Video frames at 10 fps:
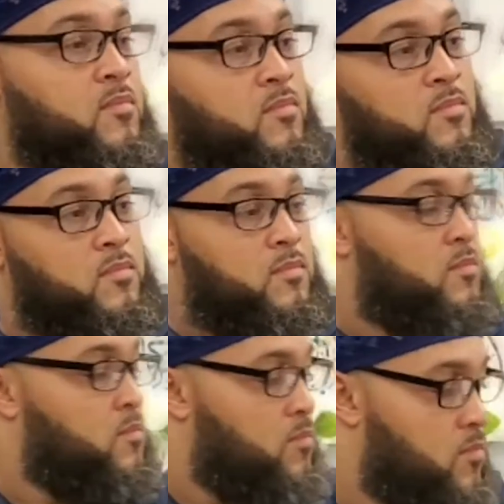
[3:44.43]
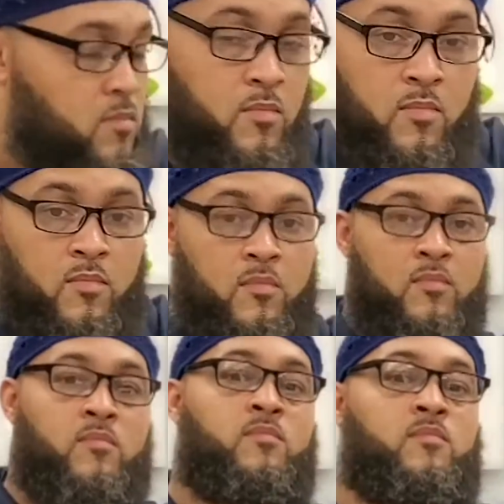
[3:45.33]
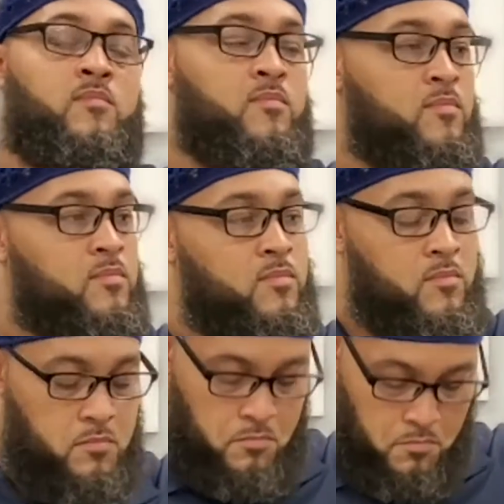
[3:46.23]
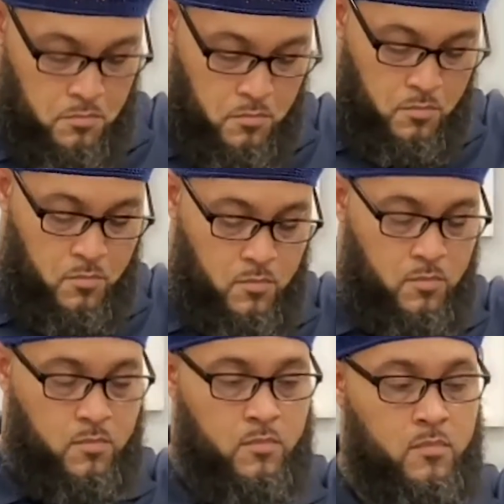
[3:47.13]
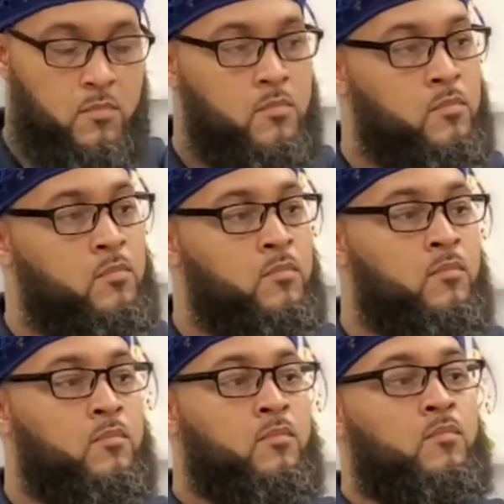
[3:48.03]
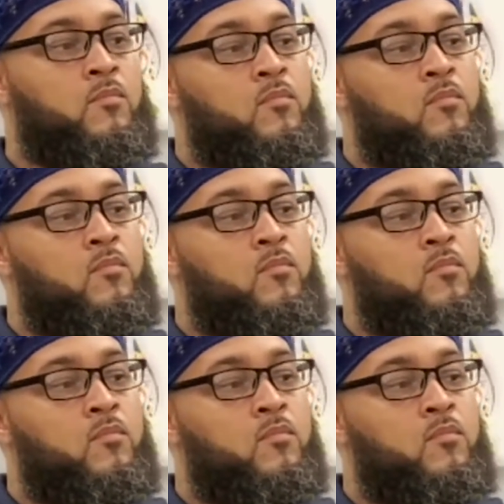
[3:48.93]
(not speaking)